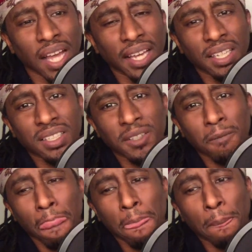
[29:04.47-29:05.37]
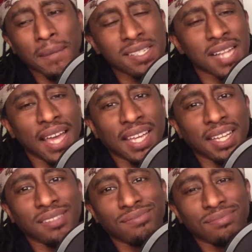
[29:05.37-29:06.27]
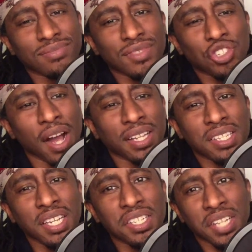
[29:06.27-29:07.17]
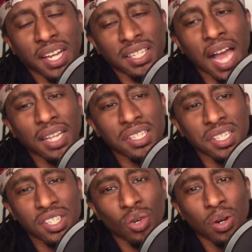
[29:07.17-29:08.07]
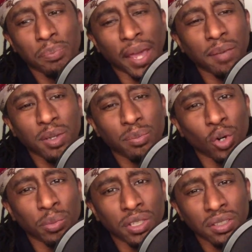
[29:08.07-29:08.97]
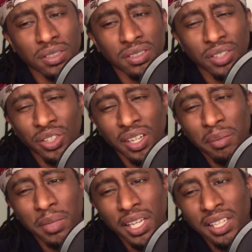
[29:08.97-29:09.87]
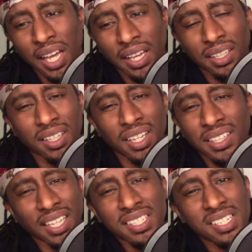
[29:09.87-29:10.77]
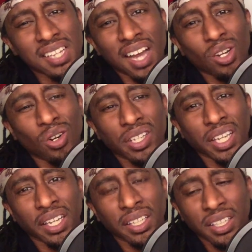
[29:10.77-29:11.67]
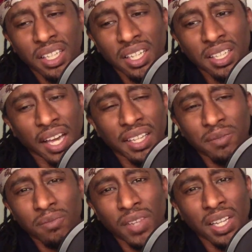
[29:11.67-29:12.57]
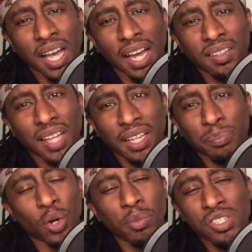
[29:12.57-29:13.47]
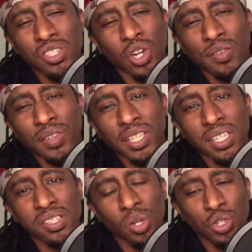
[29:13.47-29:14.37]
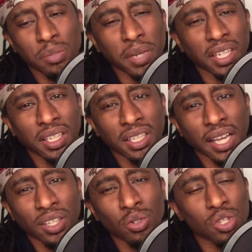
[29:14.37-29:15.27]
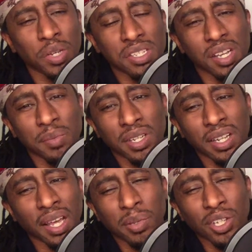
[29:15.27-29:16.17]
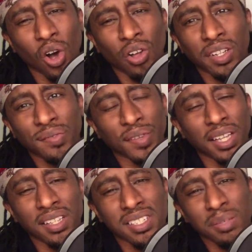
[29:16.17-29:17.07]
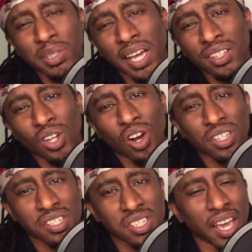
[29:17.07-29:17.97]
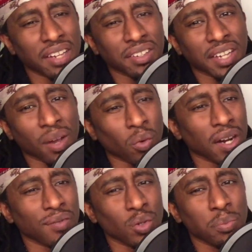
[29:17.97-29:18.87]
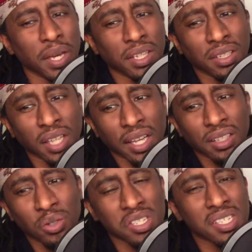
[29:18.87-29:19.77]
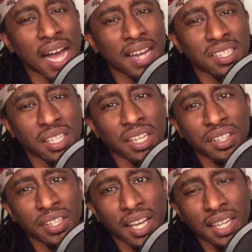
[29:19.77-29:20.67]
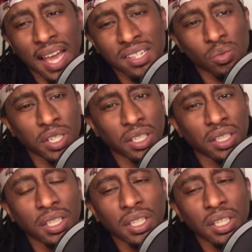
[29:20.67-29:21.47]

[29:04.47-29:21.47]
Like, it's like trying to teach technology to a baby boomer. You know what I mean? Like, they just not gonna get it. Like, a lot of like boomers don't even get social media. Like, you tweet something and they be all in their feelings. You be like, dog, this is the internet. Where have you been? Like, you just got to the internet last week.